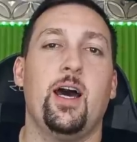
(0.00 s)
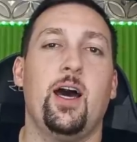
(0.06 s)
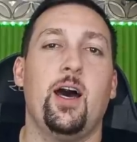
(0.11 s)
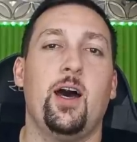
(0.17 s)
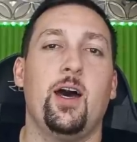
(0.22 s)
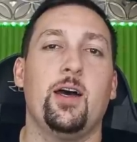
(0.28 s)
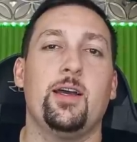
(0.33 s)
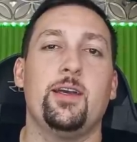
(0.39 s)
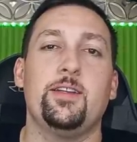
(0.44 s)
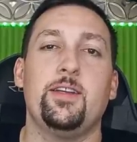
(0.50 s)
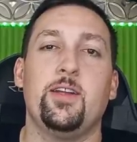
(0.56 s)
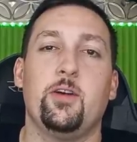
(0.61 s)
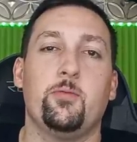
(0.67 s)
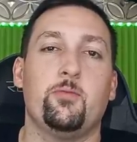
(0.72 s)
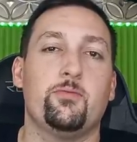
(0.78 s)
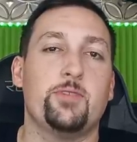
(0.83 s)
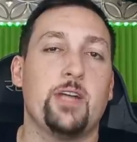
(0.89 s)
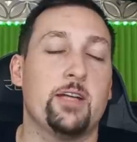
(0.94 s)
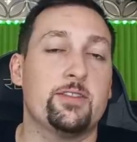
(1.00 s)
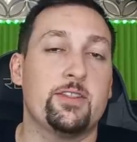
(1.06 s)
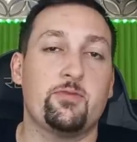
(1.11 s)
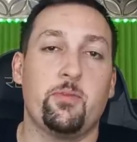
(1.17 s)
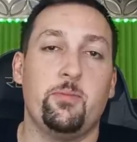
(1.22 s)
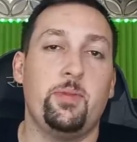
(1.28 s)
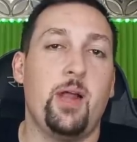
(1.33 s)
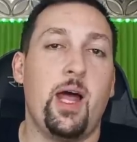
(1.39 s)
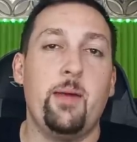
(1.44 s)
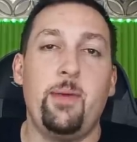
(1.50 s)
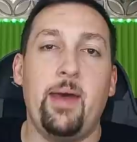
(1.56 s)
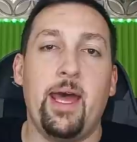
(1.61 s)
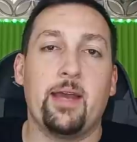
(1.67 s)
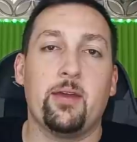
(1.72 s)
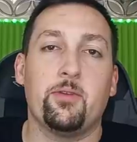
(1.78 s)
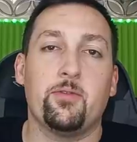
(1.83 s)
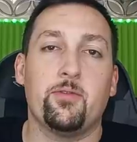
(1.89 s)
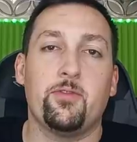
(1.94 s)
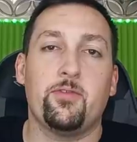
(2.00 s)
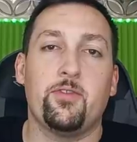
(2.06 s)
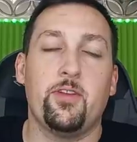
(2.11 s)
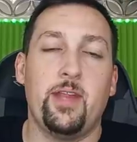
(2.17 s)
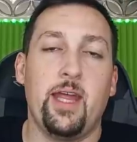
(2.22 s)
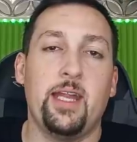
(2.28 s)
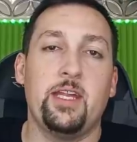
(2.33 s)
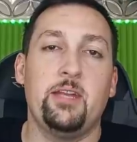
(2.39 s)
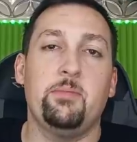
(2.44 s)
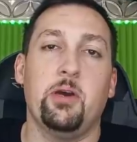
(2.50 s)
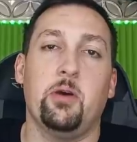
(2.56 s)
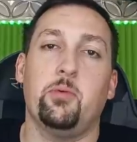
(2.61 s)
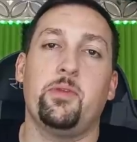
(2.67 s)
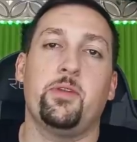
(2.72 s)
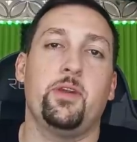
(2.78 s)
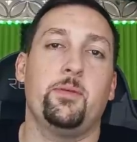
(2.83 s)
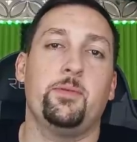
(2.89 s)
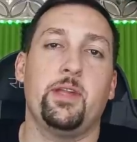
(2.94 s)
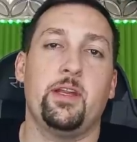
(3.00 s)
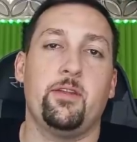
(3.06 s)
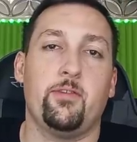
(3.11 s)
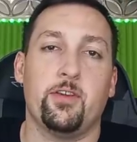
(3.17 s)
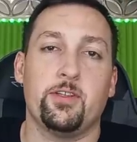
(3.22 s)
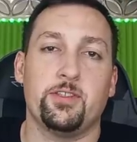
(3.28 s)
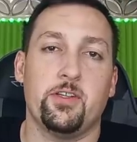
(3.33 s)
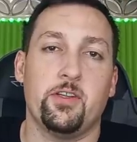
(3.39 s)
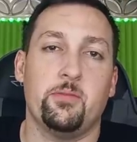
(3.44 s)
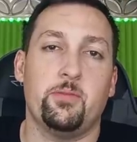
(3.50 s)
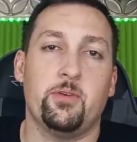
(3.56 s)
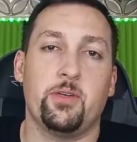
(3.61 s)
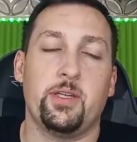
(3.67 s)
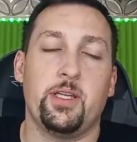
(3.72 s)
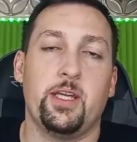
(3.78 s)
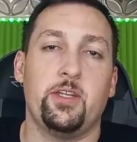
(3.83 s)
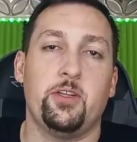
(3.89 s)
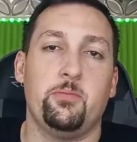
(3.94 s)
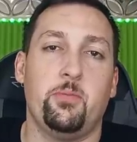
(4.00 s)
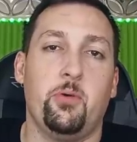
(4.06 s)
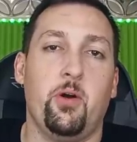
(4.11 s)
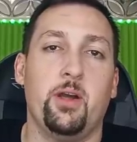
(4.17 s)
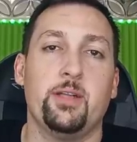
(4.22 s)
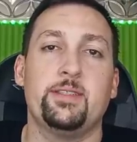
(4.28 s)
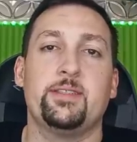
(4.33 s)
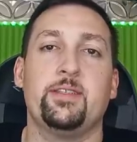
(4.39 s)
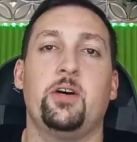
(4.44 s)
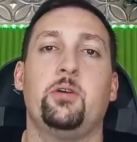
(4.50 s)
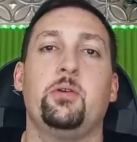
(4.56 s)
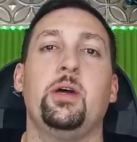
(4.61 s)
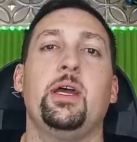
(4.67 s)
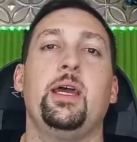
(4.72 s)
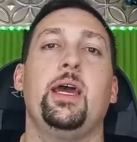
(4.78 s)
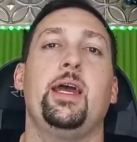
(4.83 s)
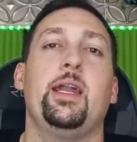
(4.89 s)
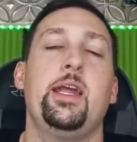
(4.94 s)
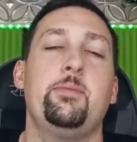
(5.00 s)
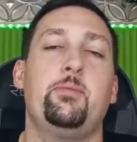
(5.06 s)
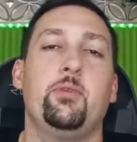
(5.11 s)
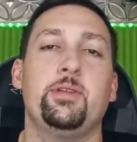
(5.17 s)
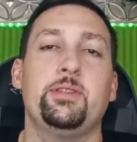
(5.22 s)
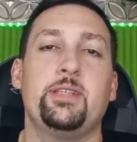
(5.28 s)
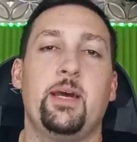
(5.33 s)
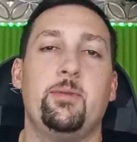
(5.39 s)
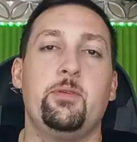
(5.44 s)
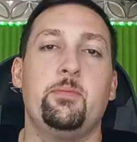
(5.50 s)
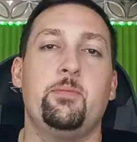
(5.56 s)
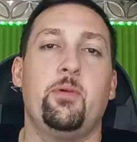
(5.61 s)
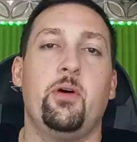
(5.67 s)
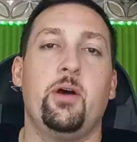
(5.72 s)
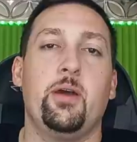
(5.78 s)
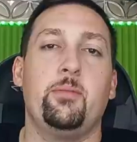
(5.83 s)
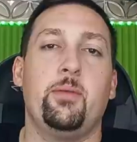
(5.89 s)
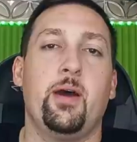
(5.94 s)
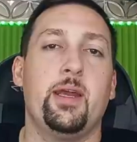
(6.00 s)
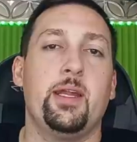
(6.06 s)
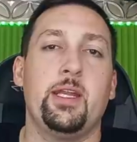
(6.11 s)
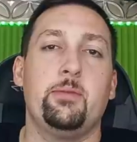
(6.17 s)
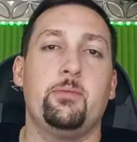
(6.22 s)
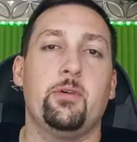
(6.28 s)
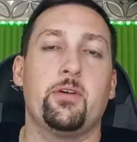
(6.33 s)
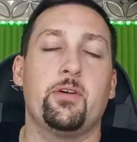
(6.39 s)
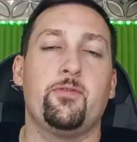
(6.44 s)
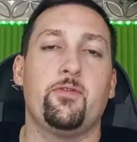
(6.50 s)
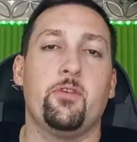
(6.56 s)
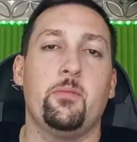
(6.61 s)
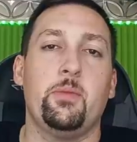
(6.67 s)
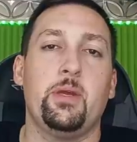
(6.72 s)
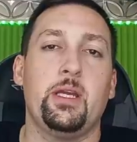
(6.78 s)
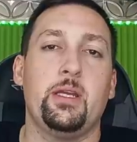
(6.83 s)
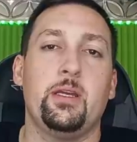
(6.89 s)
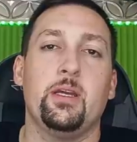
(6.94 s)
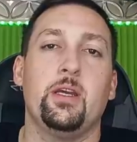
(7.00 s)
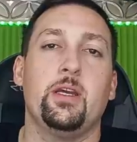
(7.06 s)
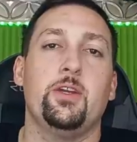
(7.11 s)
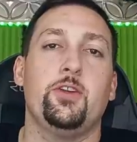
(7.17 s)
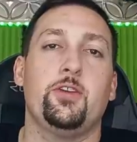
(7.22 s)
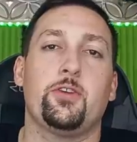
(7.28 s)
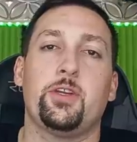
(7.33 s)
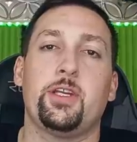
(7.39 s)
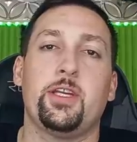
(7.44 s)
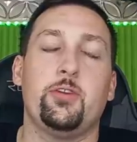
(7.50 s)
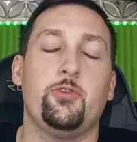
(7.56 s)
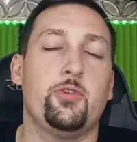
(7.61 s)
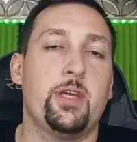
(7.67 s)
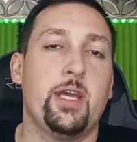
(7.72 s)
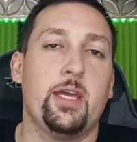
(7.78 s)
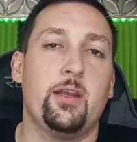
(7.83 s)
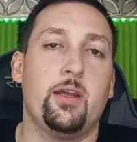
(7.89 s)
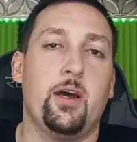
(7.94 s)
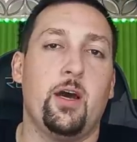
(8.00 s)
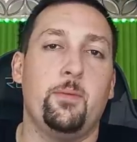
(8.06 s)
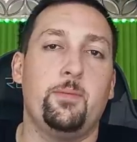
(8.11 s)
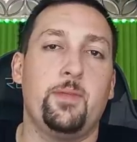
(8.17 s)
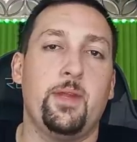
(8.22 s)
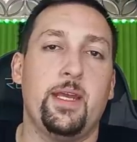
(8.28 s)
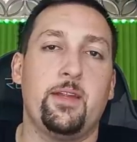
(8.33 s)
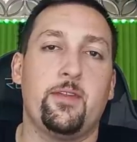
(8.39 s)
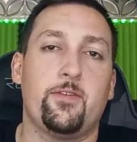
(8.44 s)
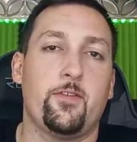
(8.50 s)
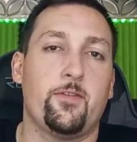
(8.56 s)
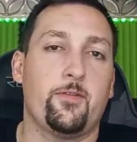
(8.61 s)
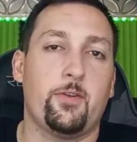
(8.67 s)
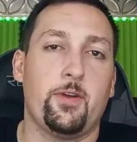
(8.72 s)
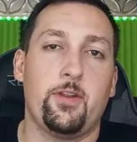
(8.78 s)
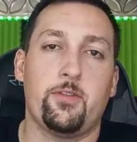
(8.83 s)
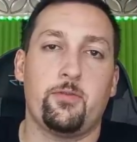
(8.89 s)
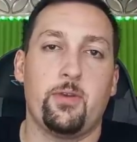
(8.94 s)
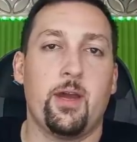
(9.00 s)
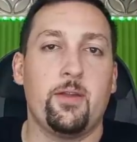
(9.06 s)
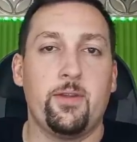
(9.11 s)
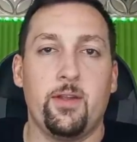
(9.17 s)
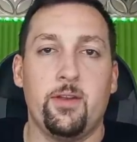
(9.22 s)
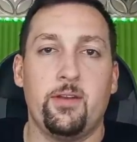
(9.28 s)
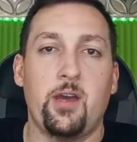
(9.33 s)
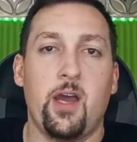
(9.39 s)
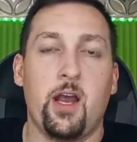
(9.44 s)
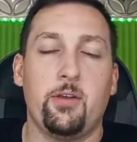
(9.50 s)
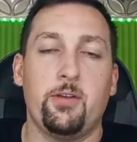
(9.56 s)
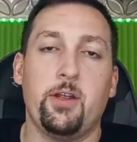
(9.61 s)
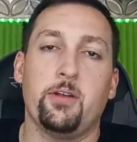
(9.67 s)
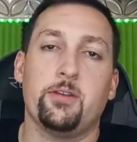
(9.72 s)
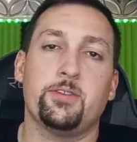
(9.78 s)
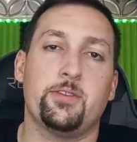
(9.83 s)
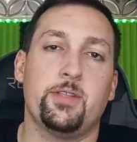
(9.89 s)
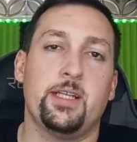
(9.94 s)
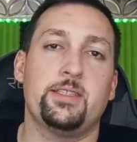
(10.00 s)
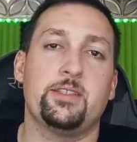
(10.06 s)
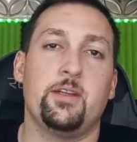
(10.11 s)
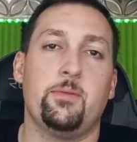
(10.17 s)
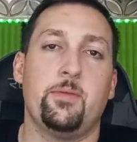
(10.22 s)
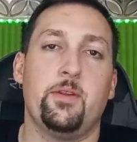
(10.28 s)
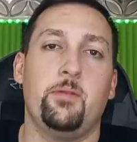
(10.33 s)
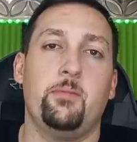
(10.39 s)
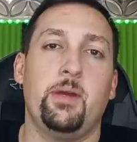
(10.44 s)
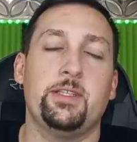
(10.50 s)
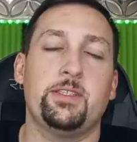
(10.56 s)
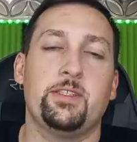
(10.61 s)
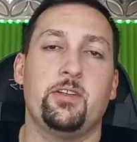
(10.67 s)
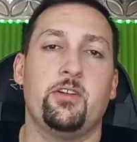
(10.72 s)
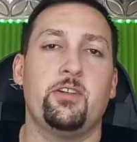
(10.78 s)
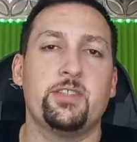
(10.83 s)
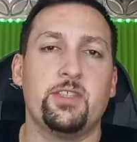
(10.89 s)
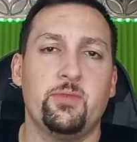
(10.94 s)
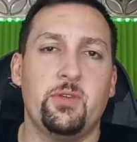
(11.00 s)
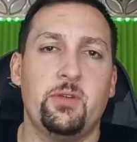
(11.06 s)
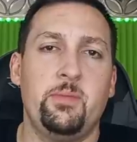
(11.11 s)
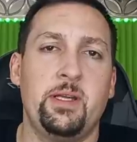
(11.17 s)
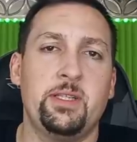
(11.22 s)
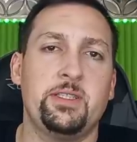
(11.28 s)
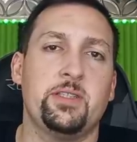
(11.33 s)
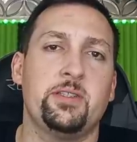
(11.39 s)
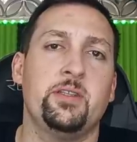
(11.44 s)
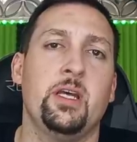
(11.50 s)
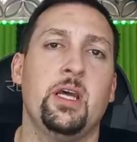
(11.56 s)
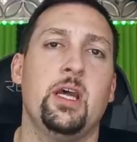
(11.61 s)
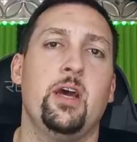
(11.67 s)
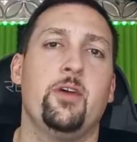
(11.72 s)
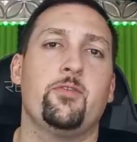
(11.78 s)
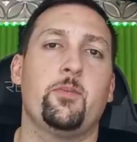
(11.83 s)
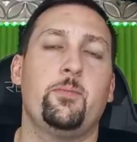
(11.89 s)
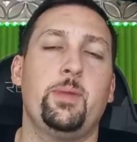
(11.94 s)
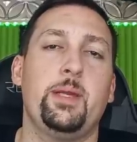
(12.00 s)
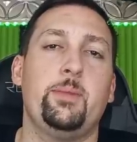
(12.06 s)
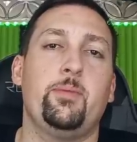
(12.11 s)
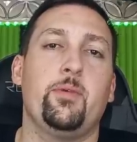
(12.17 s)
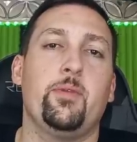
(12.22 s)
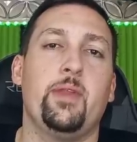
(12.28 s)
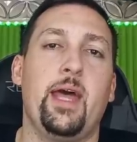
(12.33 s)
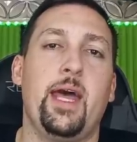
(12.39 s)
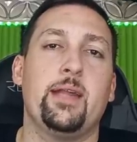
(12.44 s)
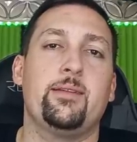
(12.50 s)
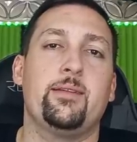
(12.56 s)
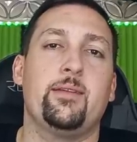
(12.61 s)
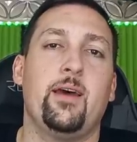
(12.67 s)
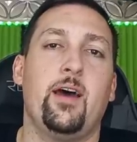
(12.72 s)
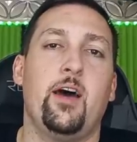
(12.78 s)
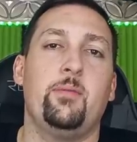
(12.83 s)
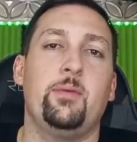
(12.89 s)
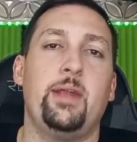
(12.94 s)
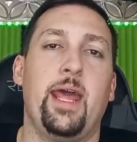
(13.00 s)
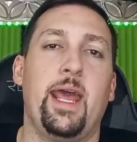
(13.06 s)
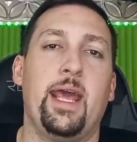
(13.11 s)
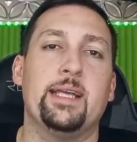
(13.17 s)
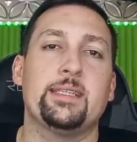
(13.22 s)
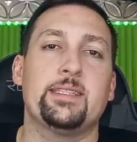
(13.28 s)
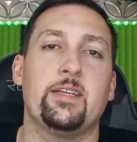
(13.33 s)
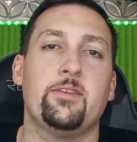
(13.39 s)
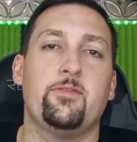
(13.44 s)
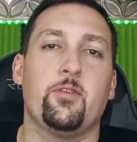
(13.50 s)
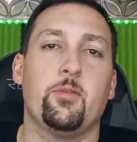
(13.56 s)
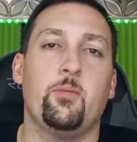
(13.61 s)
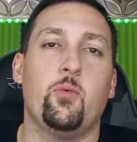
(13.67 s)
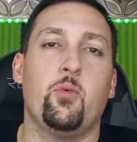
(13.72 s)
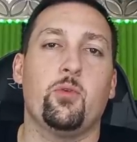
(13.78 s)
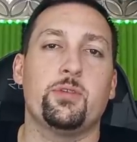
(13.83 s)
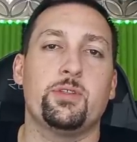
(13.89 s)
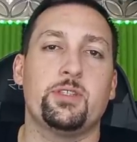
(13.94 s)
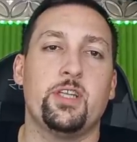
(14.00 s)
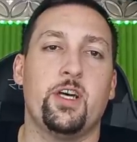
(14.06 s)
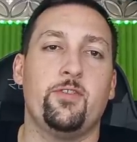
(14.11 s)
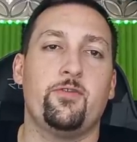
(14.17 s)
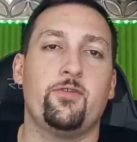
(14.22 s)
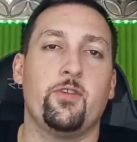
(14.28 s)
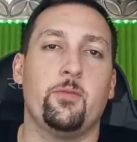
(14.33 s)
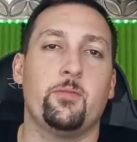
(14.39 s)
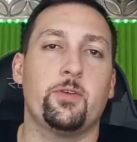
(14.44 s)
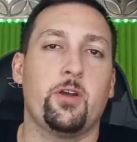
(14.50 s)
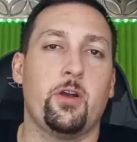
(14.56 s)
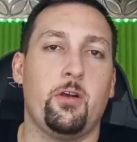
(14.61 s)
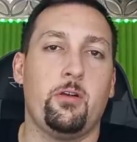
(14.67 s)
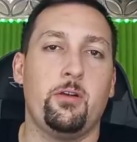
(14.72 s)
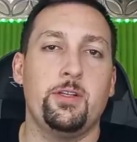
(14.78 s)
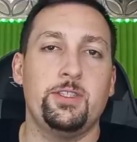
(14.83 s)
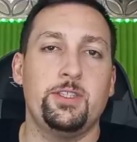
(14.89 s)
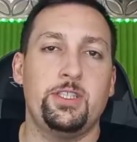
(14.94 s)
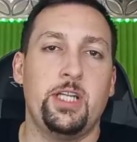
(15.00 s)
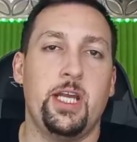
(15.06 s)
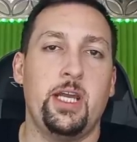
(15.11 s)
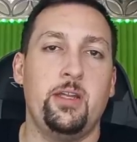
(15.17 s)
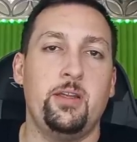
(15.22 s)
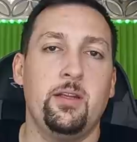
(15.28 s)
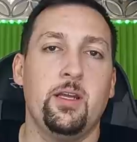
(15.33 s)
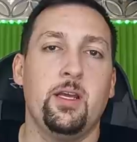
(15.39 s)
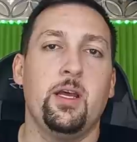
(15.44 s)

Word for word: Uh, you know, I'll just reply back to that email with an updated version of the book that you bought. So at any point in time you bought, buy an ebook from me, you you get updates for free throughout the entire year. So that's something to mention. I also want to mention for people that have uh, been asking for more stuff from current gen,